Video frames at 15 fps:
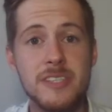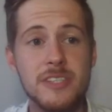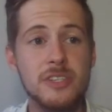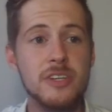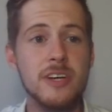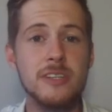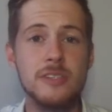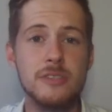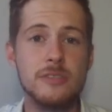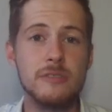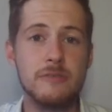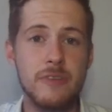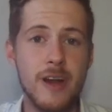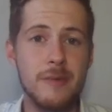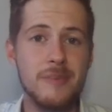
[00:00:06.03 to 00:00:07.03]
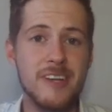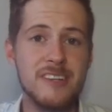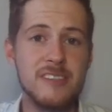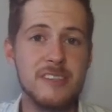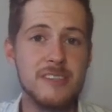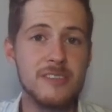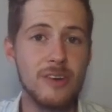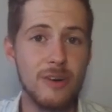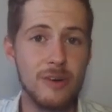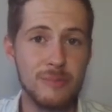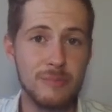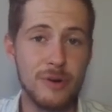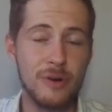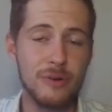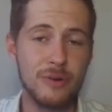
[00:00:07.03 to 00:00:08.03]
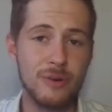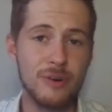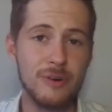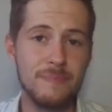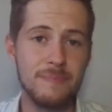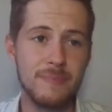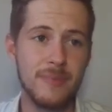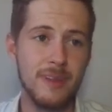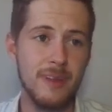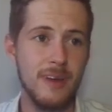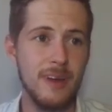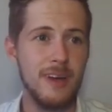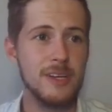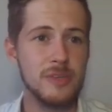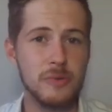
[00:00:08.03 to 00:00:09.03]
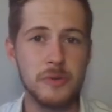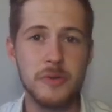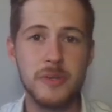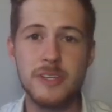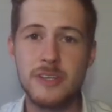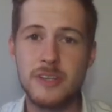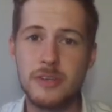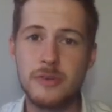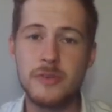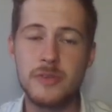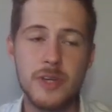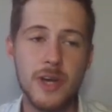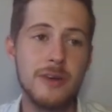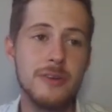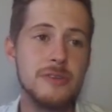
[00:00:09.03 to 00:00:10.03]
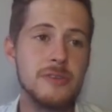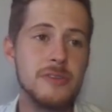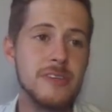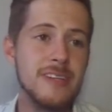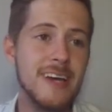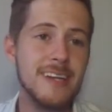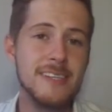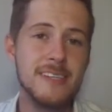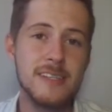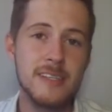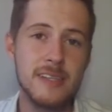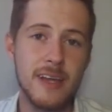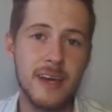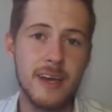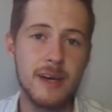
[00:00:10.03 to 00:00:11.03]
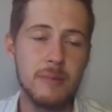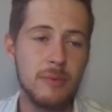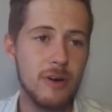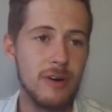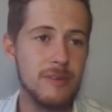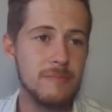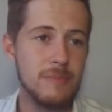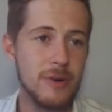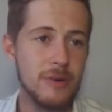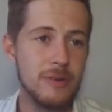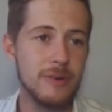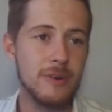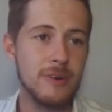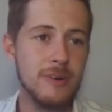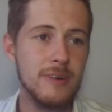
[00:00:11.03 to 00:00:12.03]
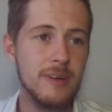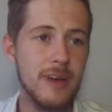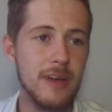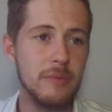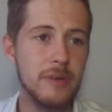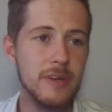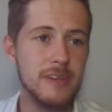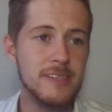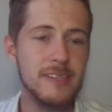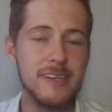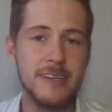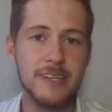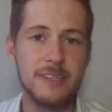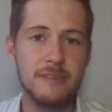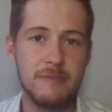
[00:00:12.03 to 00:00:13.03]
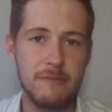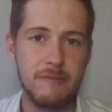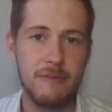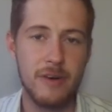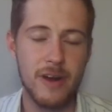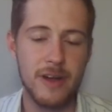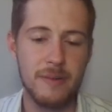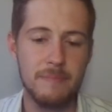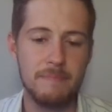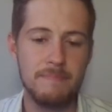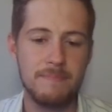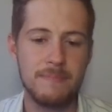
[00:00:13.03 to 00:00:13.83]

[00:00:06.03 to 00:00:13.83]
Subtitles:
teach you how to do the frame analysis on Prokon. So what we're going to do is go into the Analysis tab on Prokon, and we're going to select Frame.